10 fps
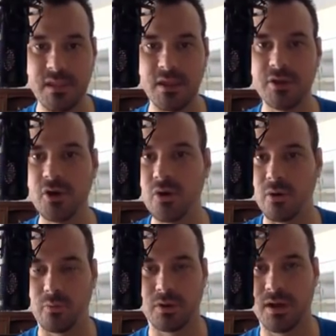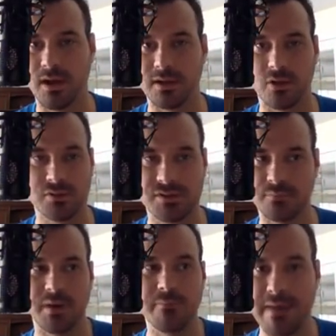goes to
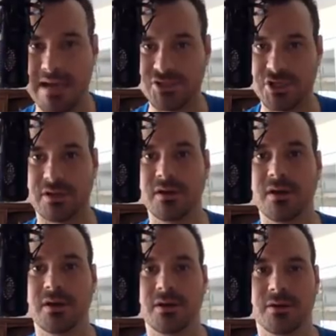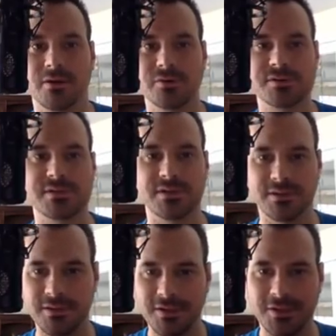bump matching, goes
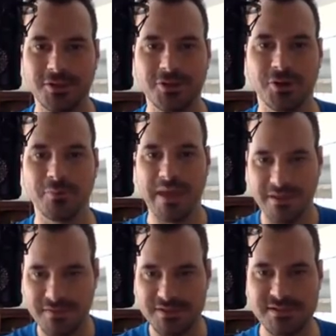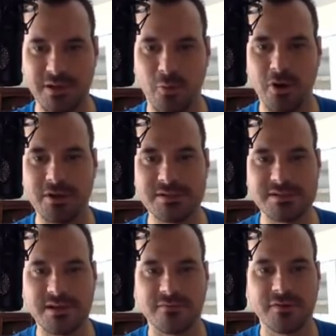to, making this thing work and
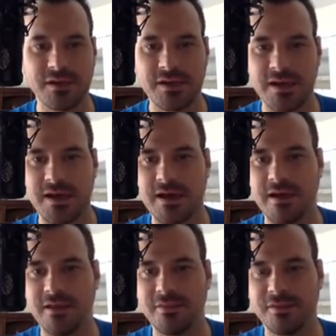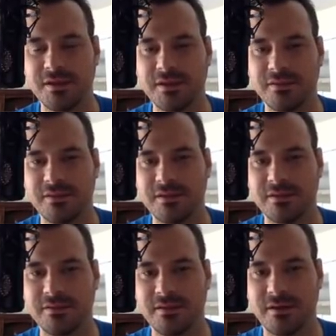stuff.
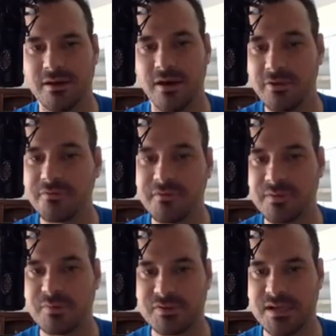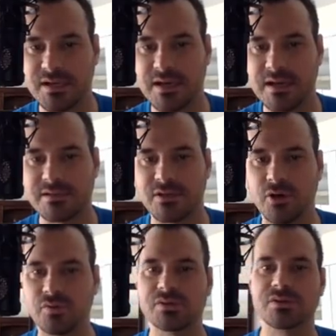The other 50%, guys,
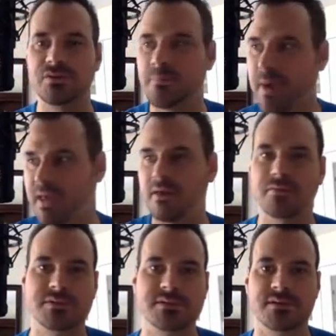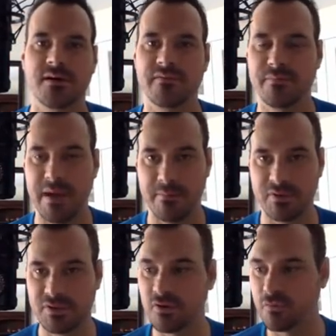goes to the payouts of the
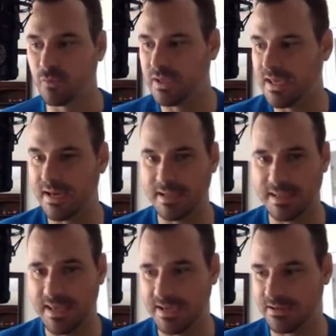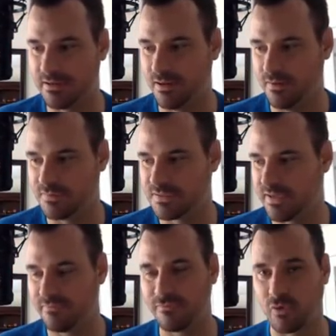member. So if we get a gain of,
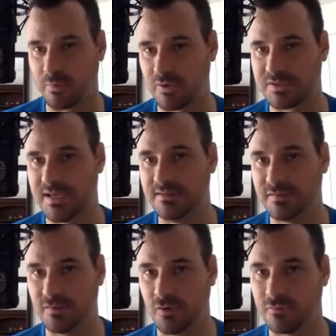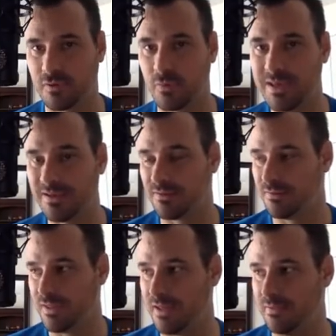say, 4% over a week,
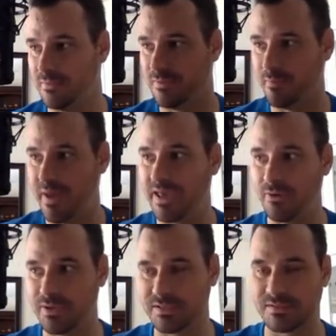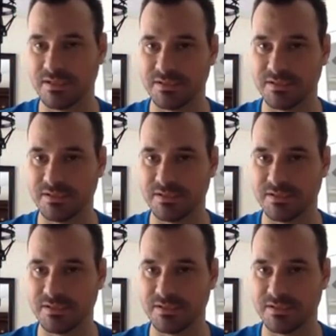then the payout is